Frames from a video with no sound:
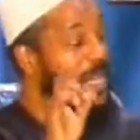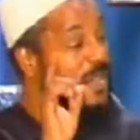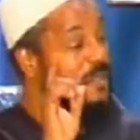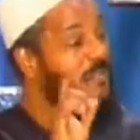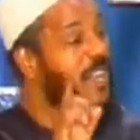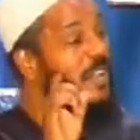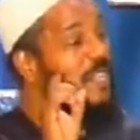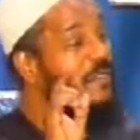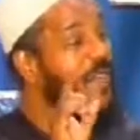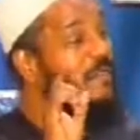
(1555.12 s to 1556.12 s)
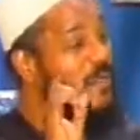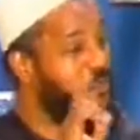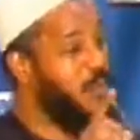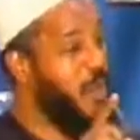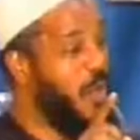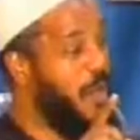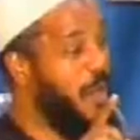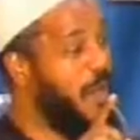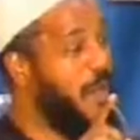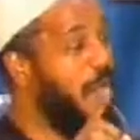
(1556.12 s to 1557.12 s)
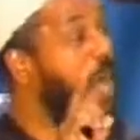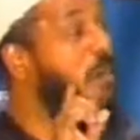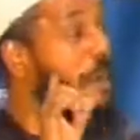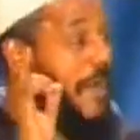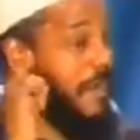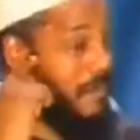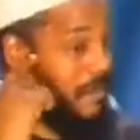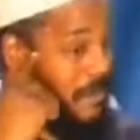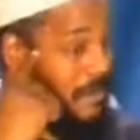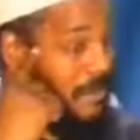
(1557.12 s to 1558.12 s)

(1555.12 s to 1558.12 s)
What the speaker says: meaning 3 out of every 4, are women.